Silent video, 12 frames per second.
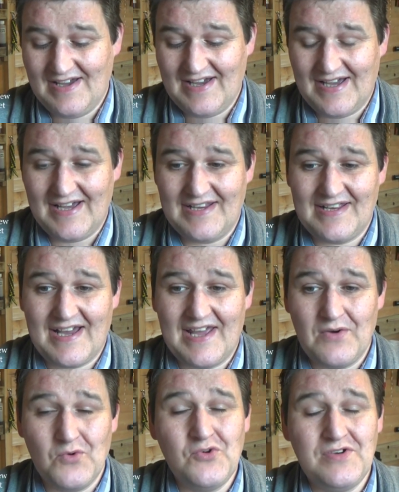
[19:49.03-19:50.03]
and
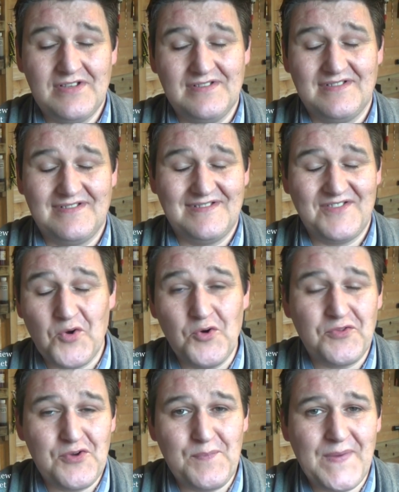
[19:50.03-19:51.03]
I own go
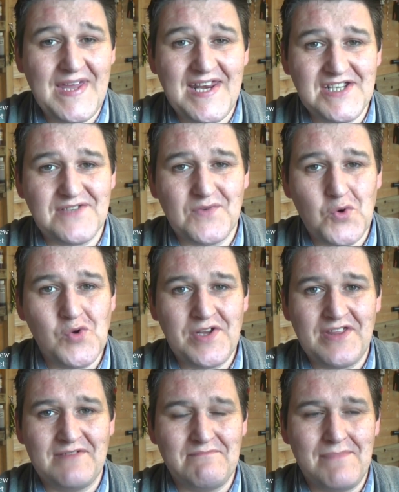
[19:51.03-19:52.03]
through periods of
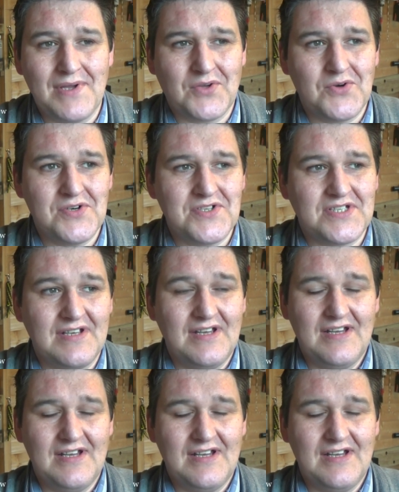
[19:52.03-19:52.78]
owning them because